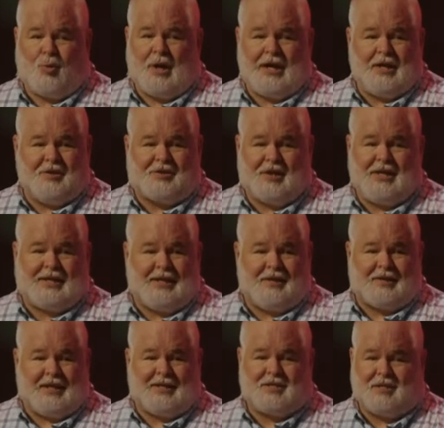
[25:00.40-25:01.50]
way and thinking
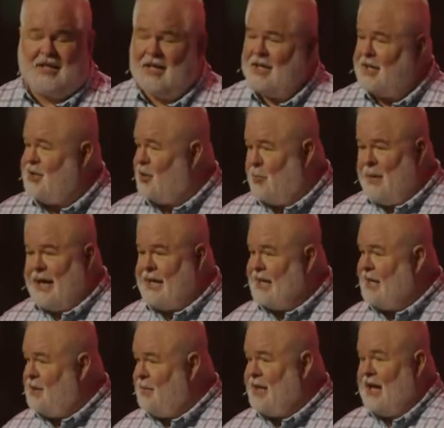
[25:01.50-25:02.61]
things, you know,
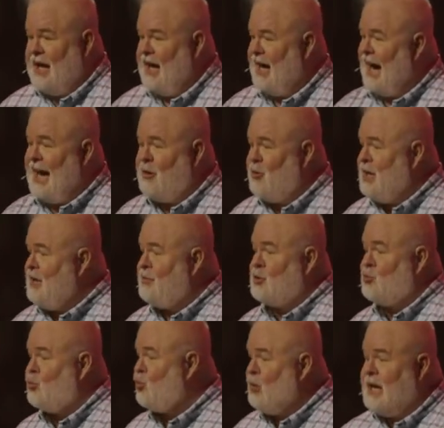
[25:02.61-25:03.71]
making me, I don't even
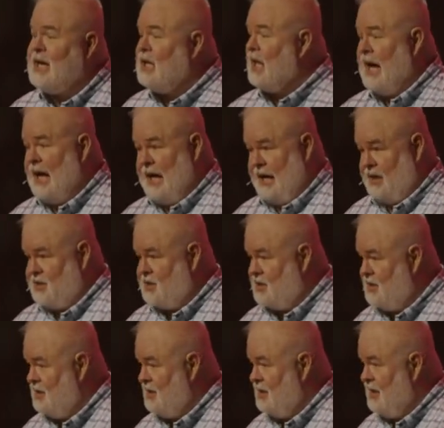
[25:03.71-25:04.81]
realize
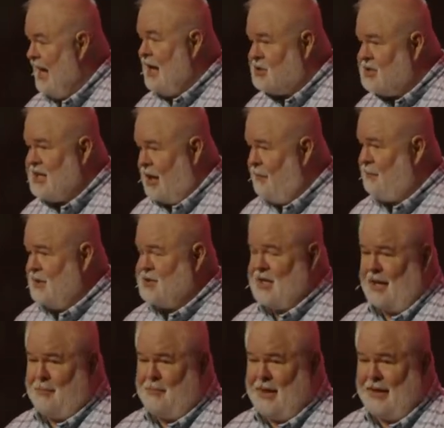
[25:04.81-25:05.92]
how selfish
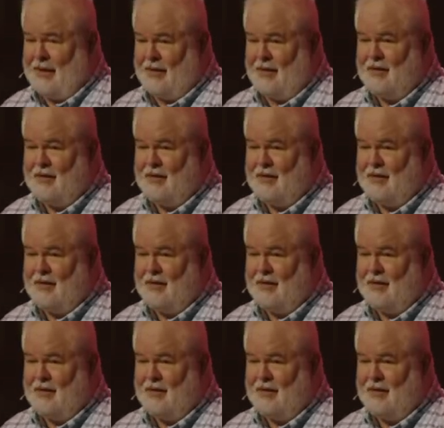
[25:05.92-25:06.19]
I'm being.